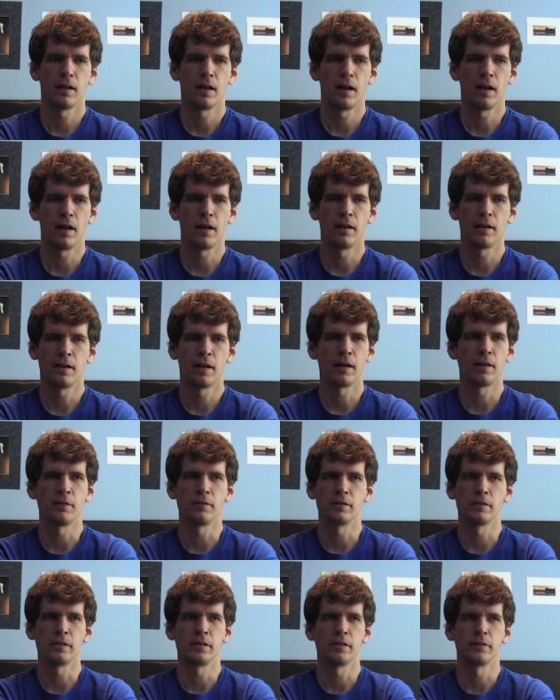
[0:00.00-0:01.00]
uh, I
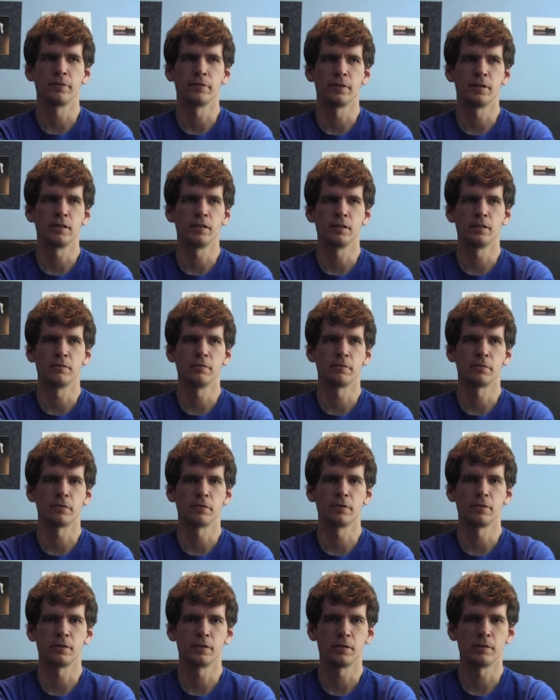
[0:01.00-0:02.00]
don't see a reason
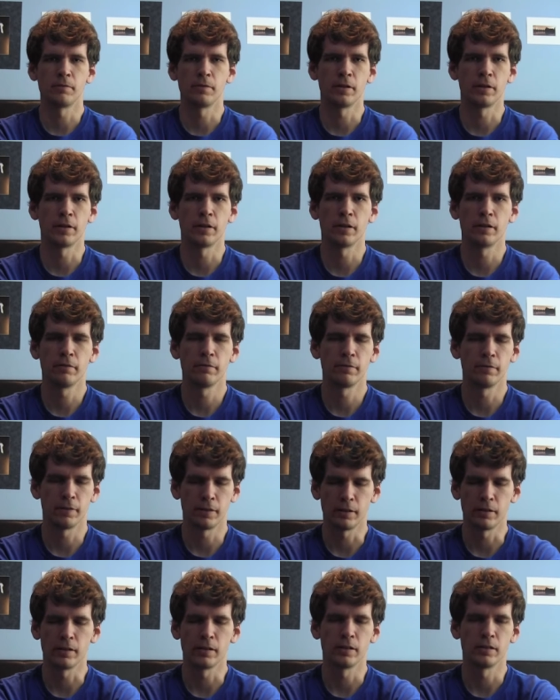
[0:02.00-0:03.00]
for
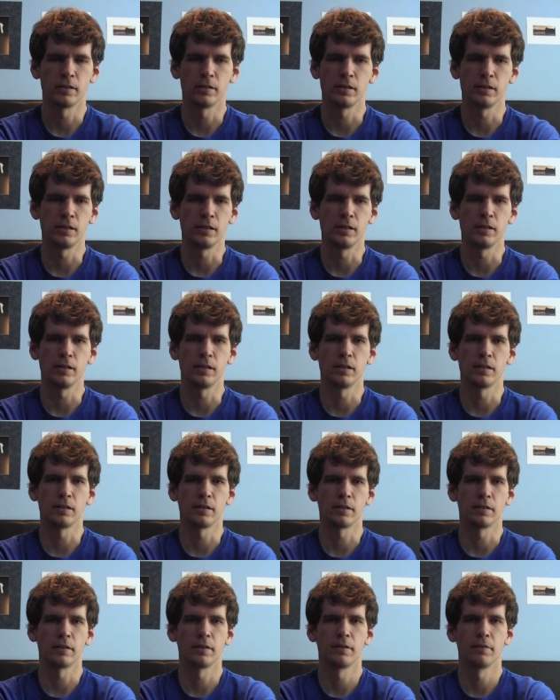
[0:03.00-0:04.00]
civilians
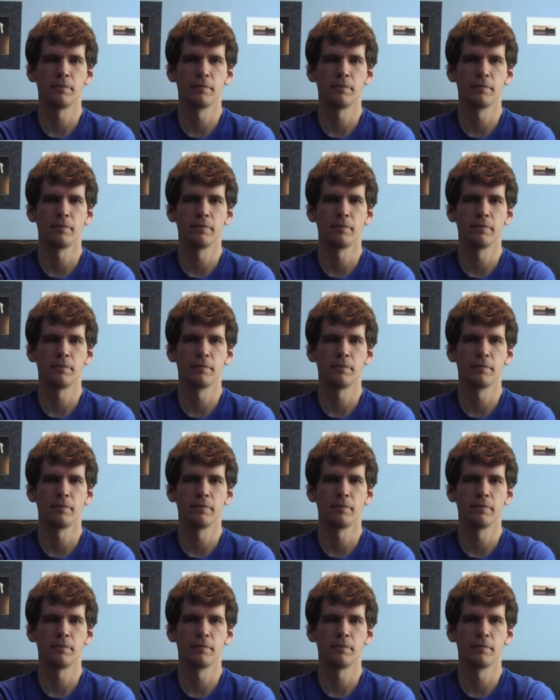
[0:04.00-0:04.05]
needing